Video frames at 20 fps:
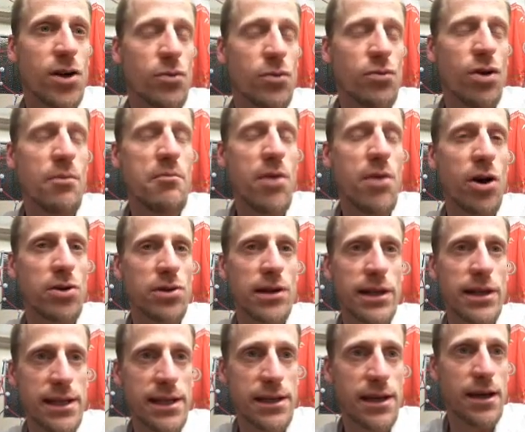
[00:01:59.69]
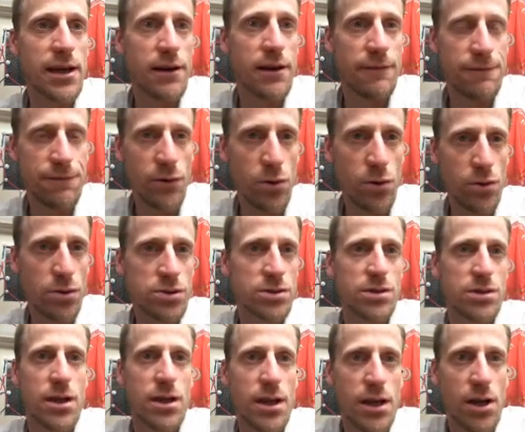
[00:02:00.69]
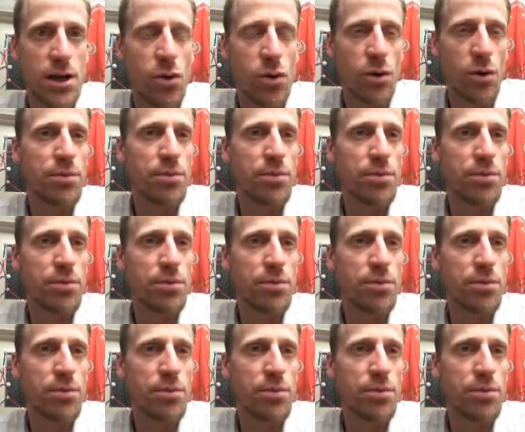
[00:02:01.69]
remotely forced or